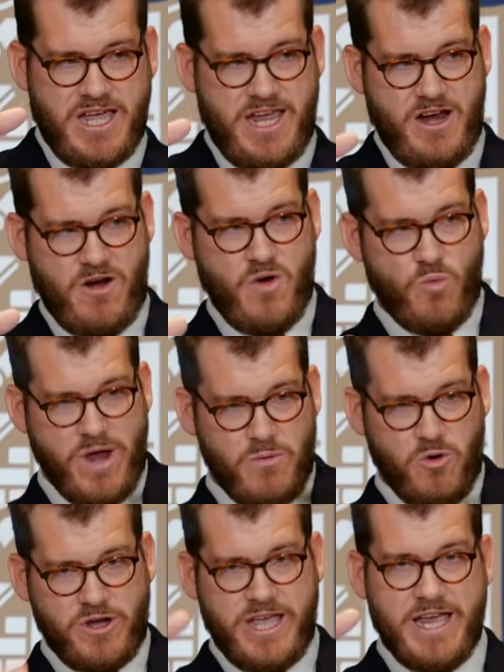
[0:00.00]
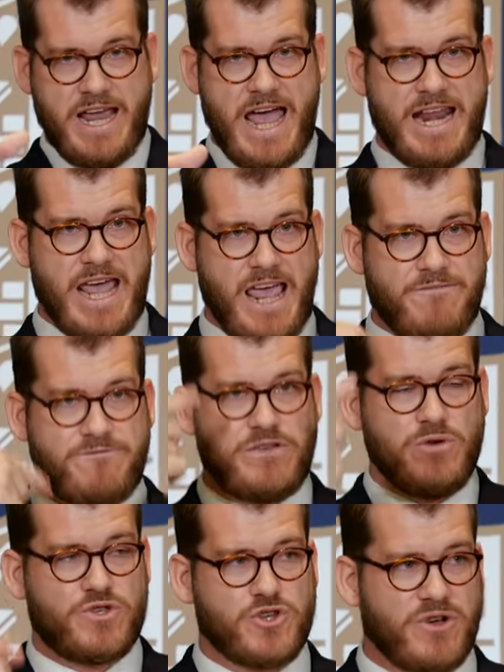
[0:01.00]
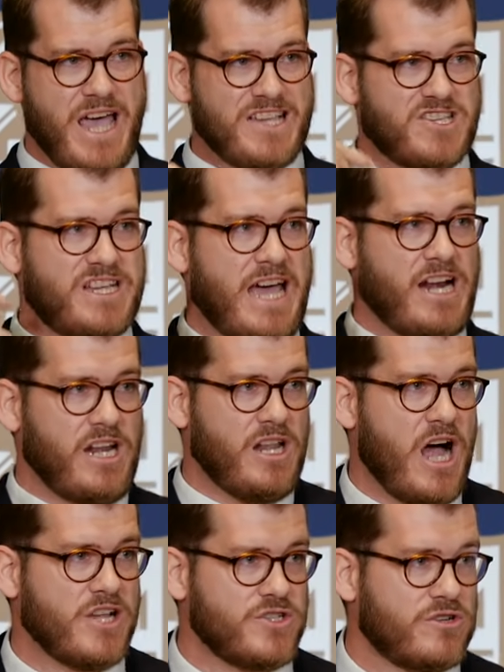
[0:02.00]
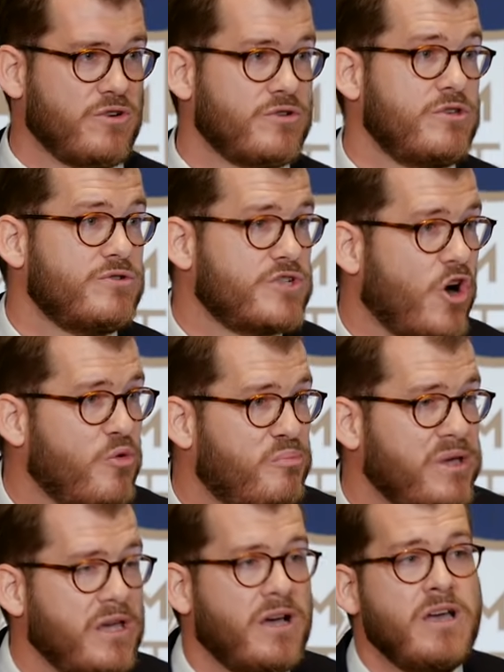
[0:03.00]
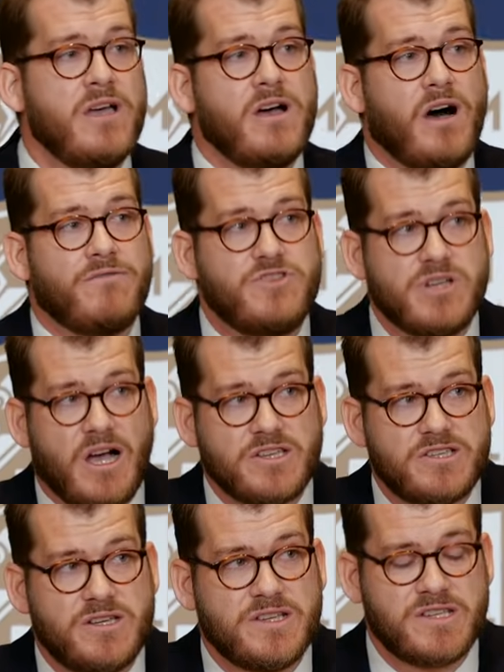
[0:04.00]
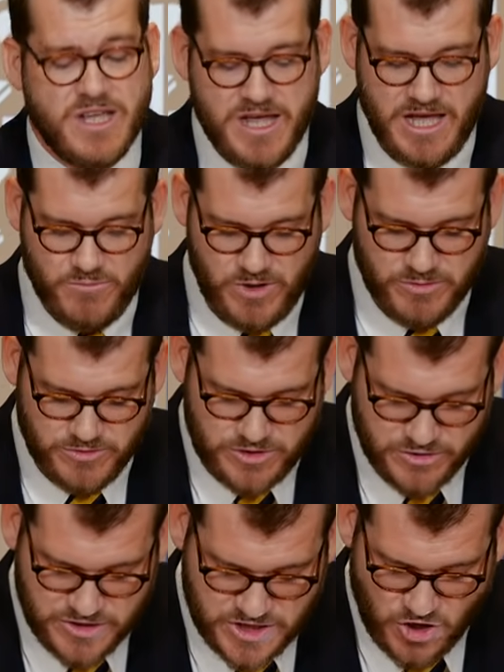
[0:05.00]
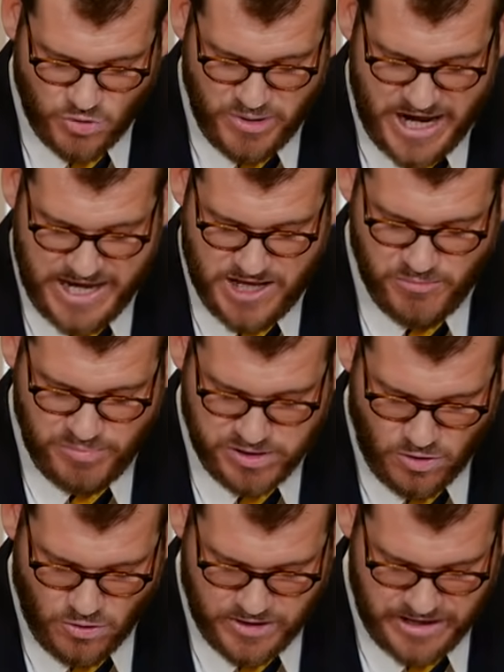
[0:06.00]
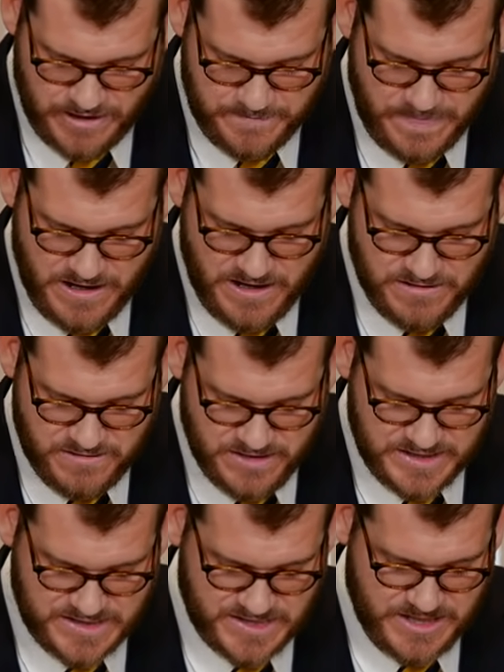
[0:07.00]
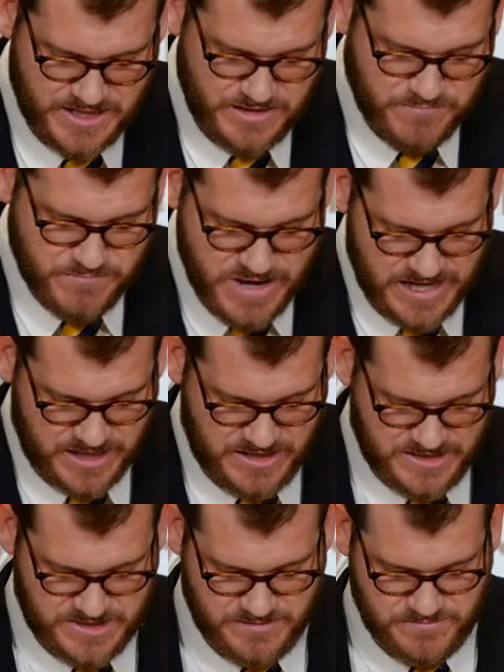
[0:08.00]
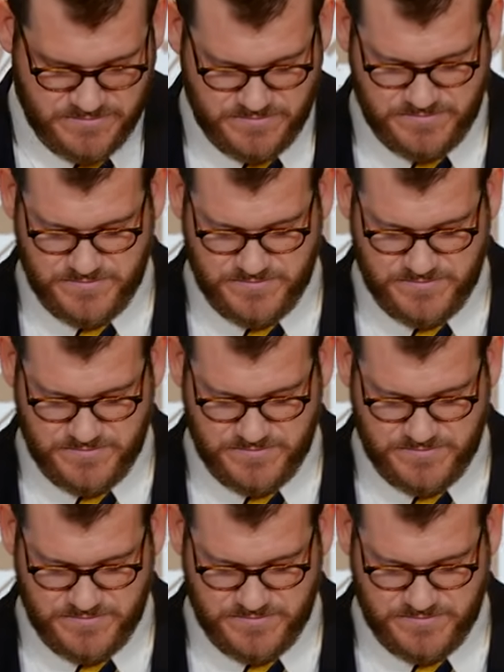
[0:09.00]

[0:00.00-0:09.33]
here. We will get at a future eschatological utopia of justice, and we will do so by employing this mechanism.